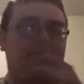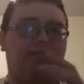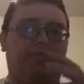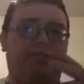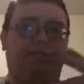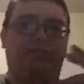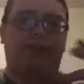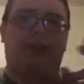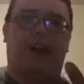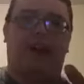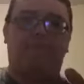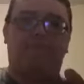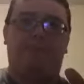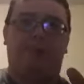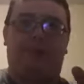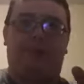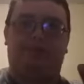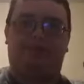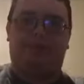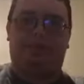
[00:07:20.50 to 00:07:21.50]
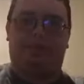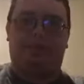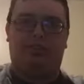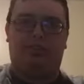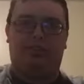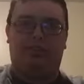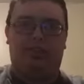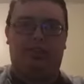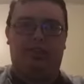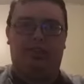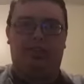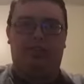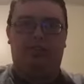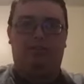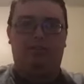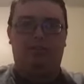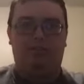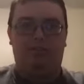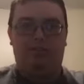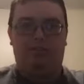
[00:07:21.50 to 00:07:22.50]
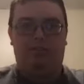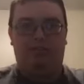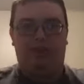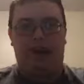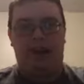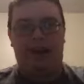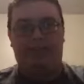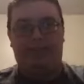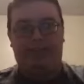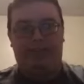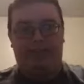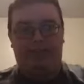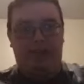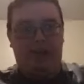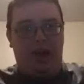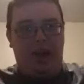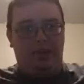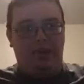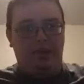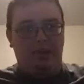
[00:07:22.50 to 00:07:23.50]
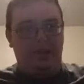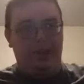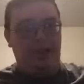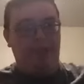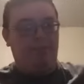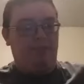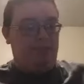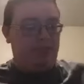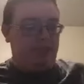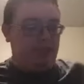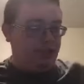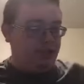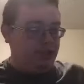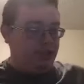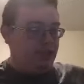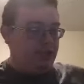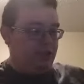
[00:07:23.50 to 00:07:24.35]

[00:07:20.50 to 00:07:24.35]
this time master who has this time ship, and they